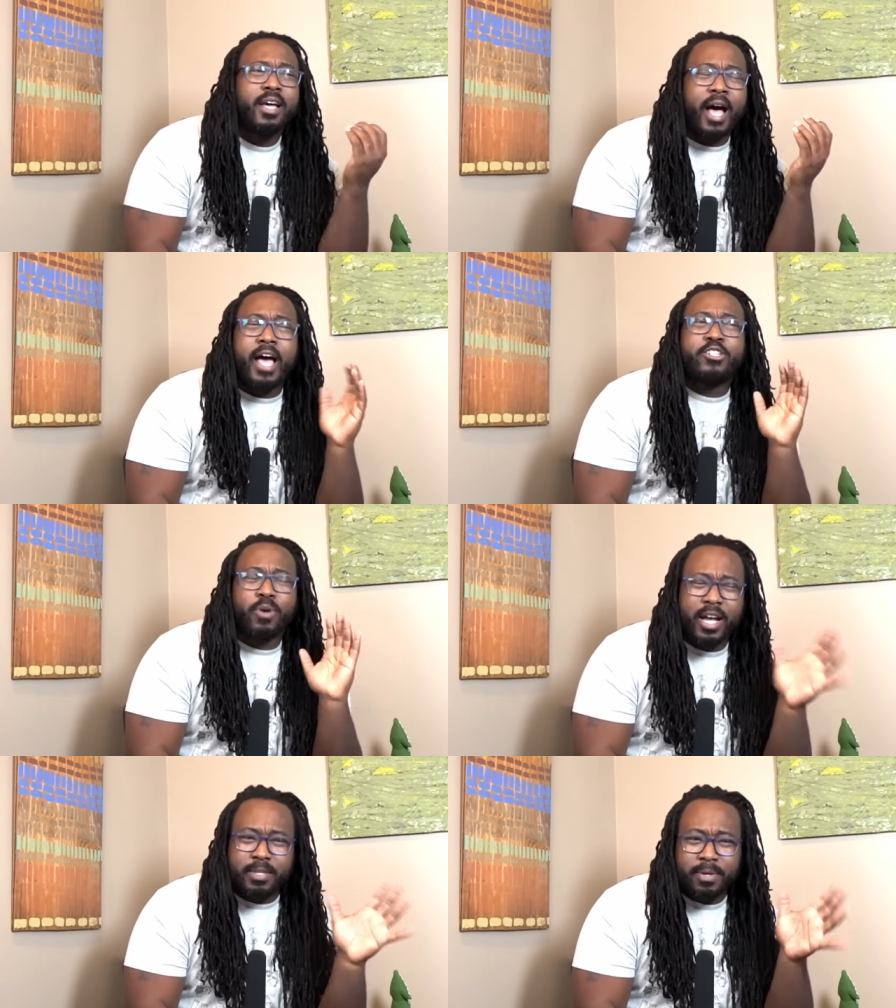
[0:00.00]
I
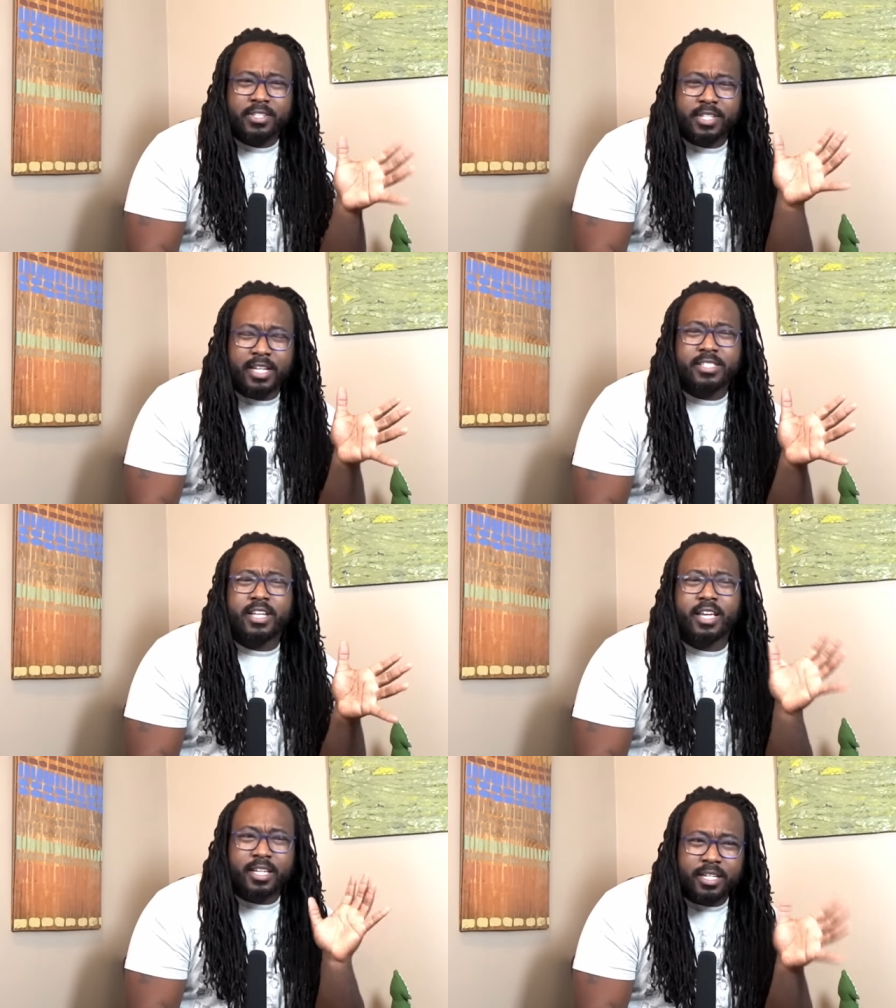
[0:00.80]
tried to be as nice as
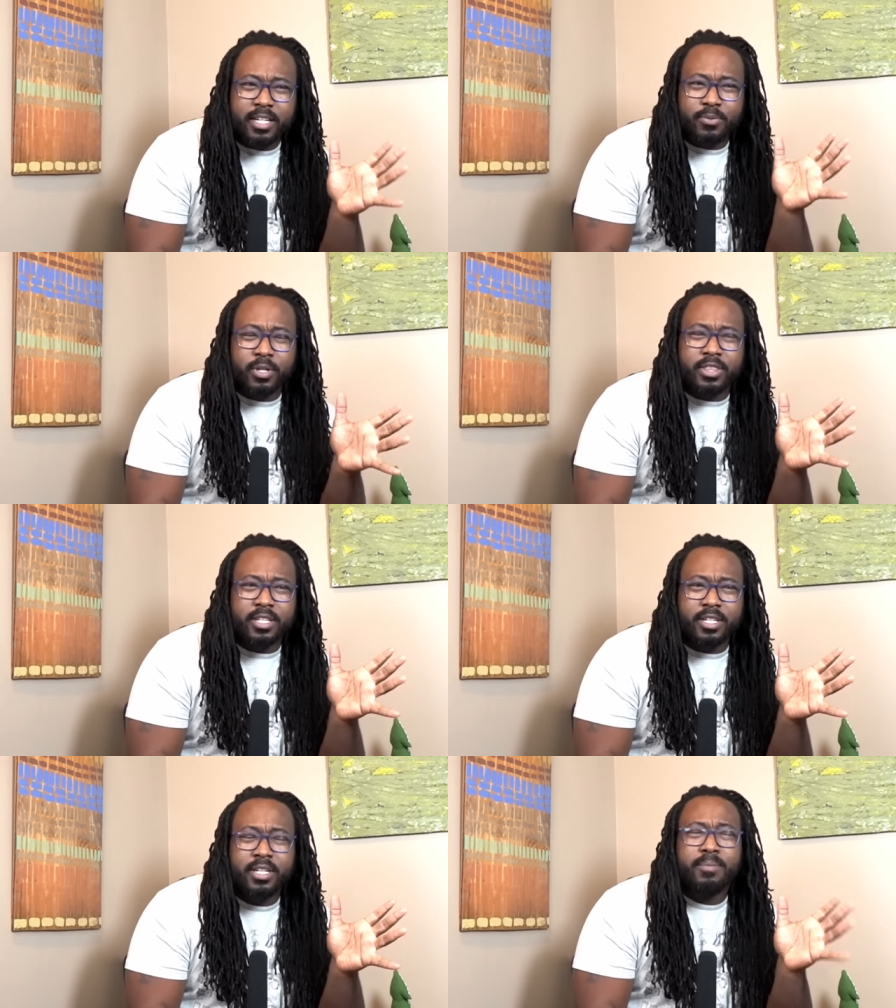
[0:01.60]
I could with
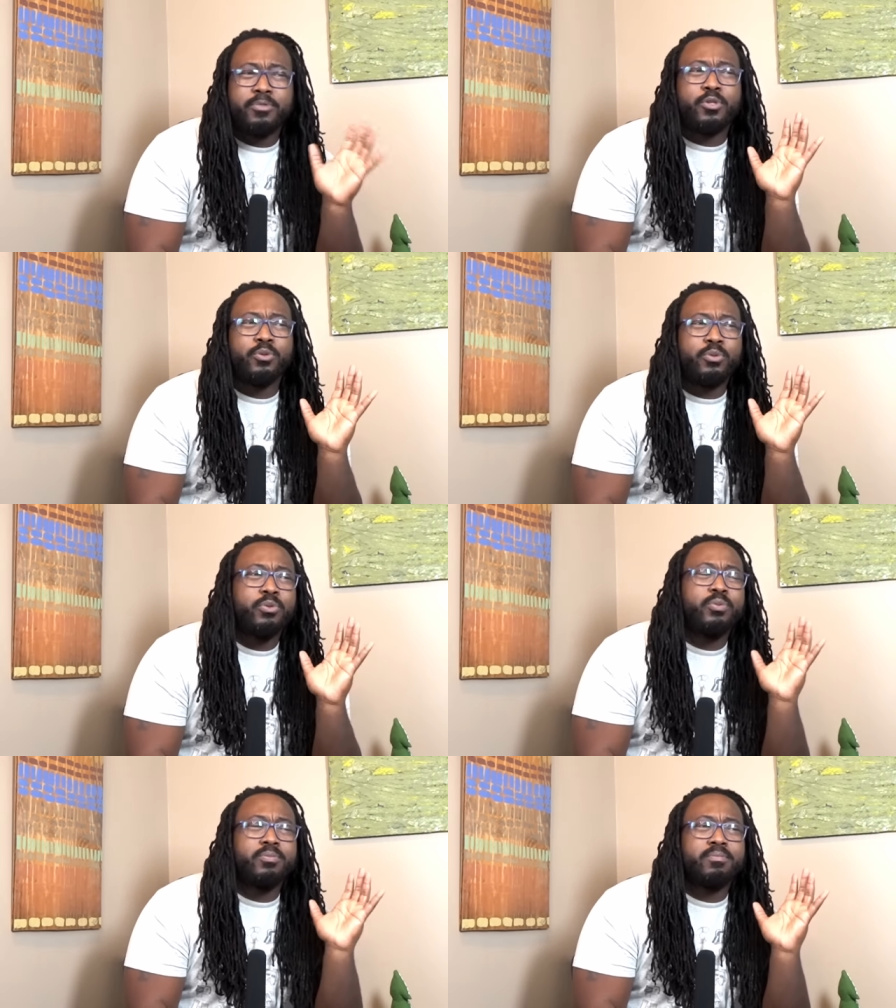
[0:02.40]
it
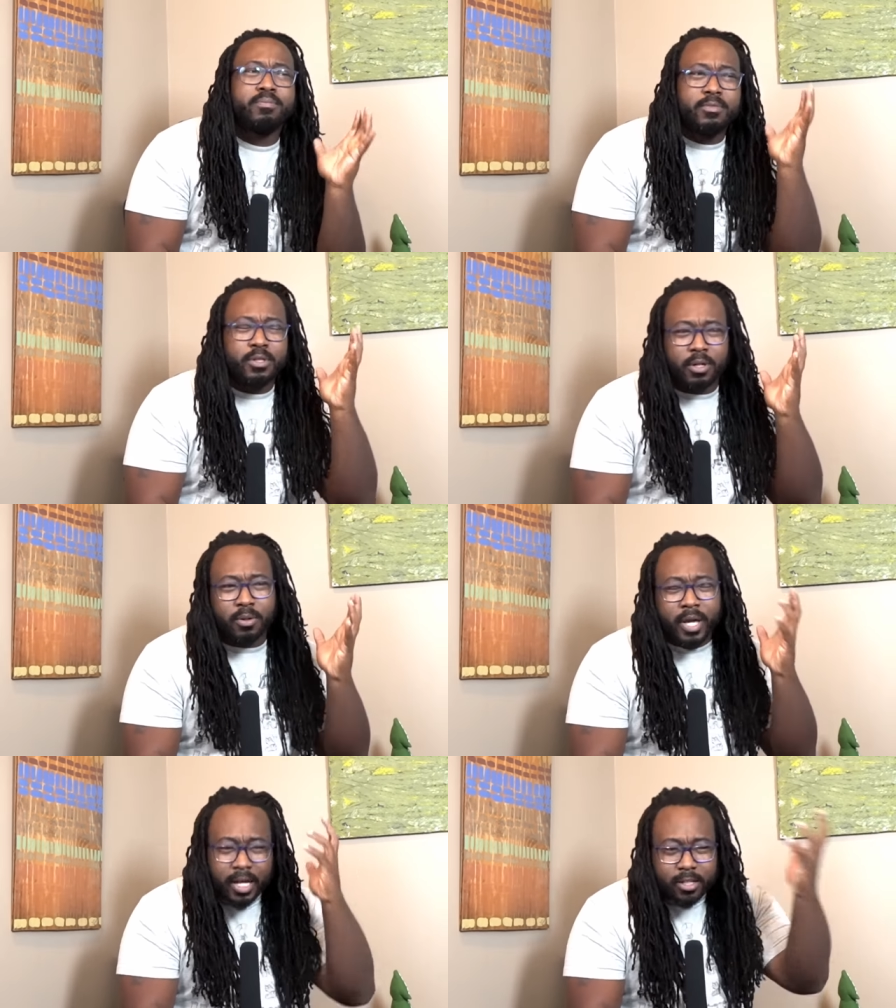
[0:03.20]
to, you
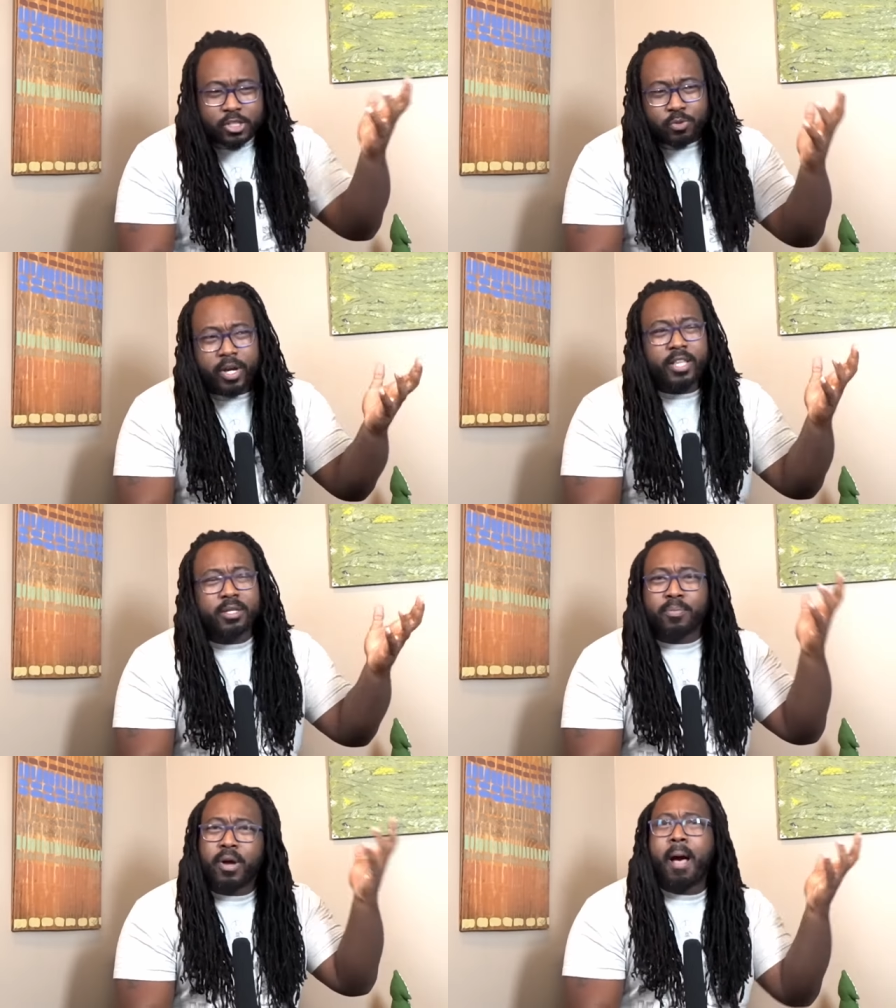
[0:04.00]
know, illustrate
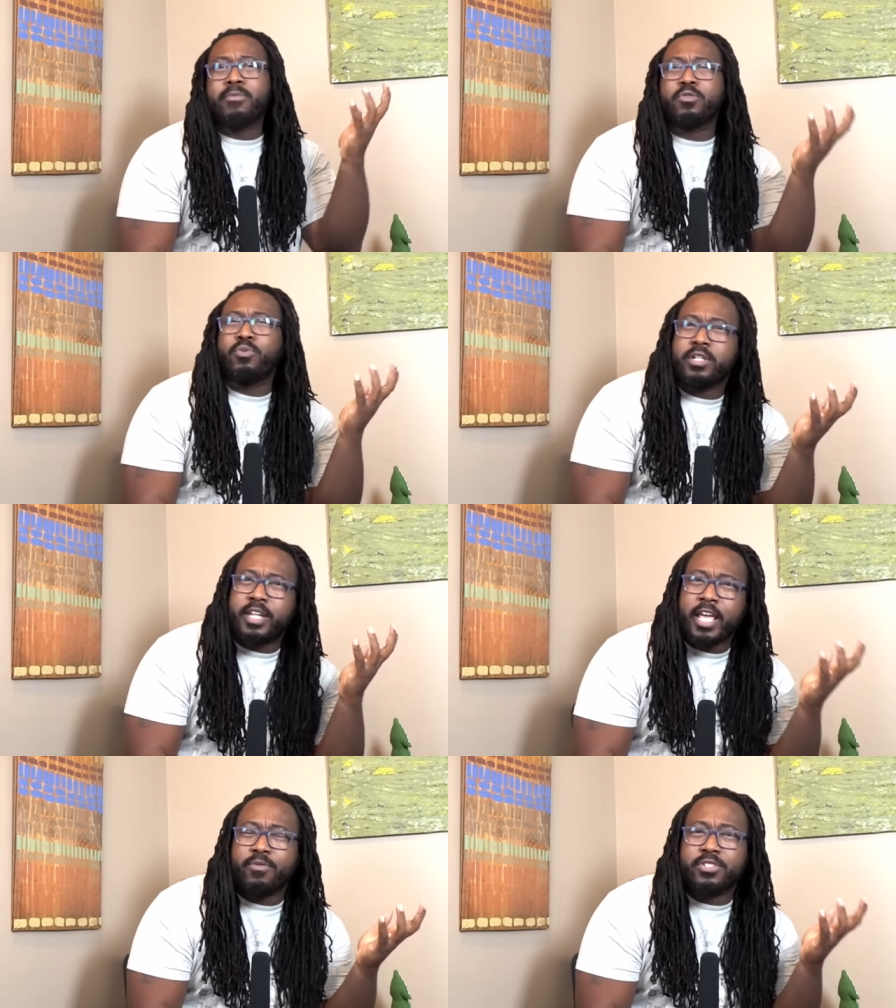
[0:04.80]
the problems of what
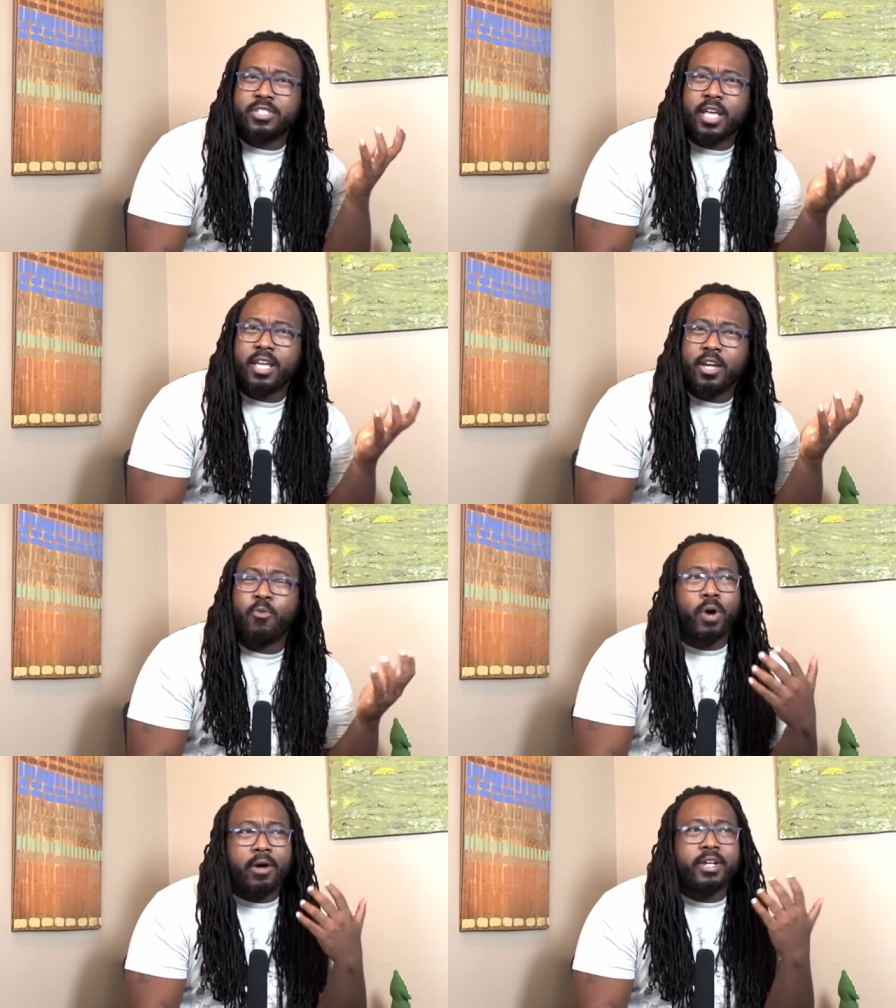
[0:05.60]
Dave was saying
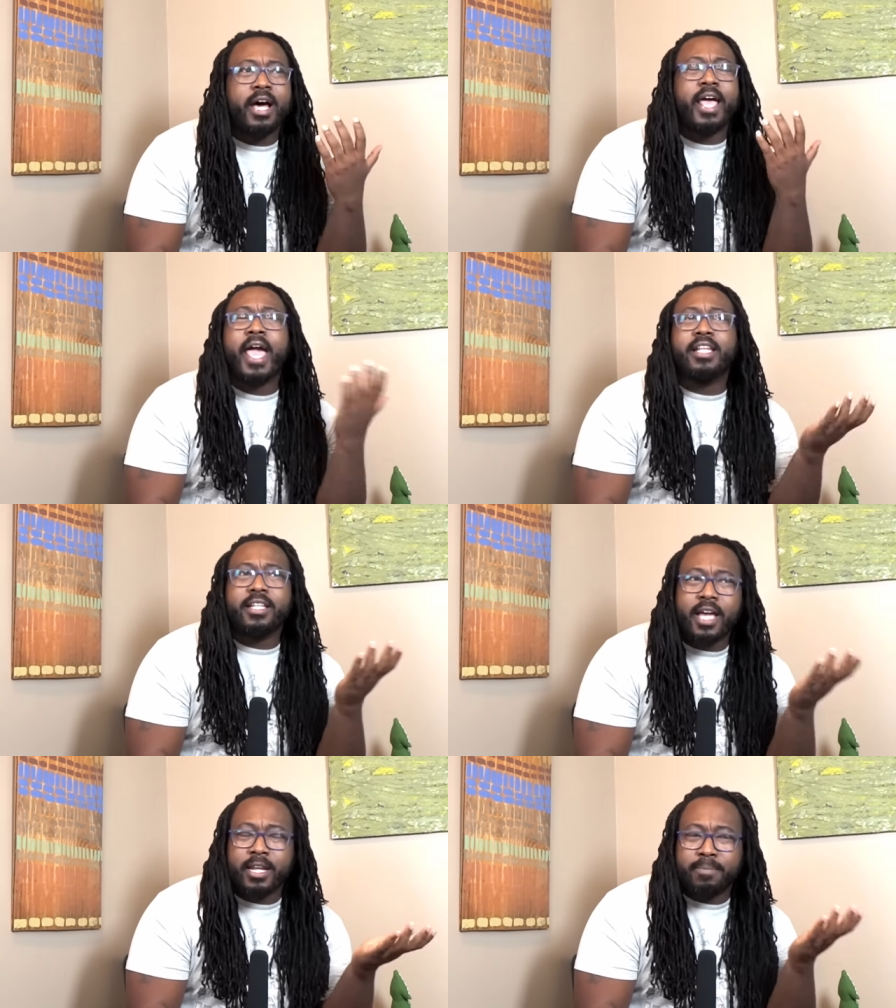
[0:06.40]
while not
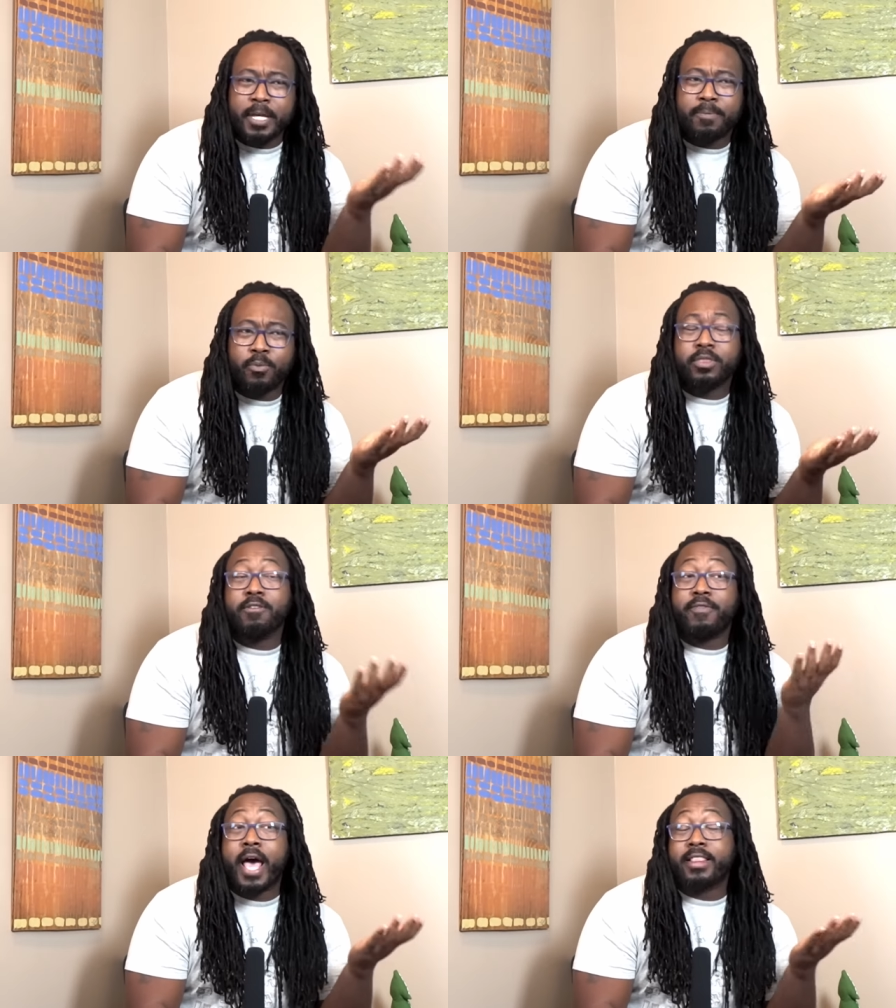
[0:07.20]
alienating people with the
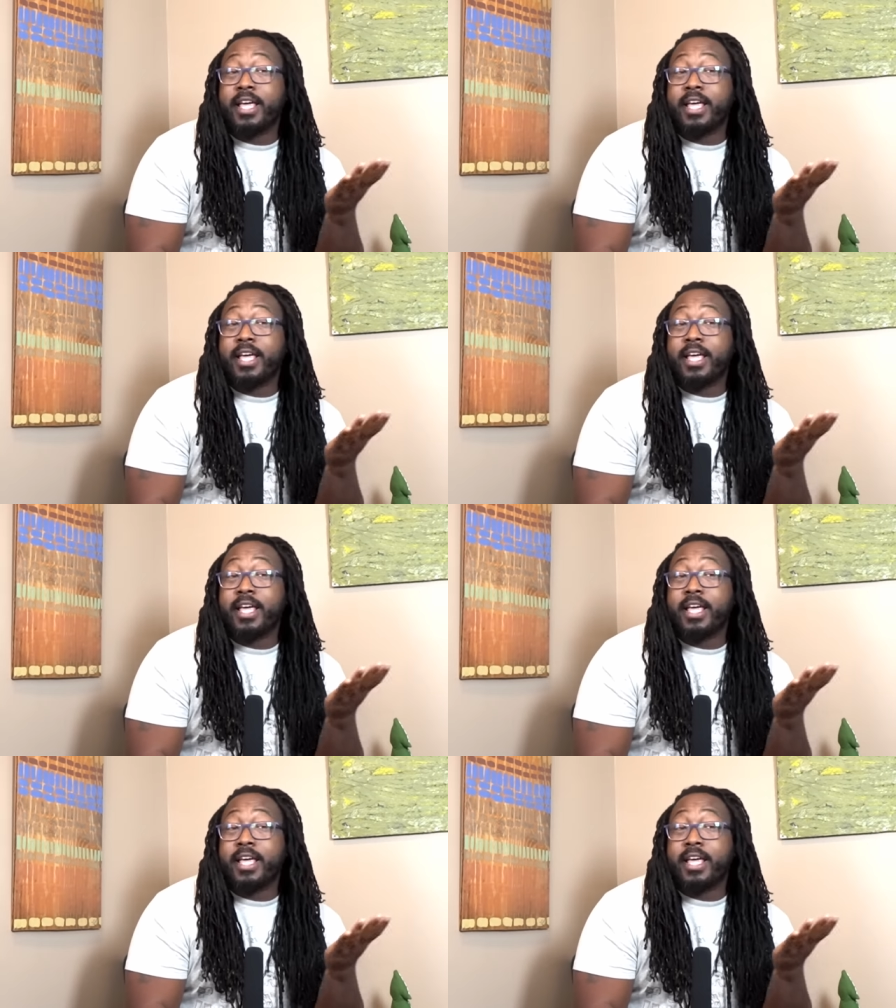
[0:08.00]
fact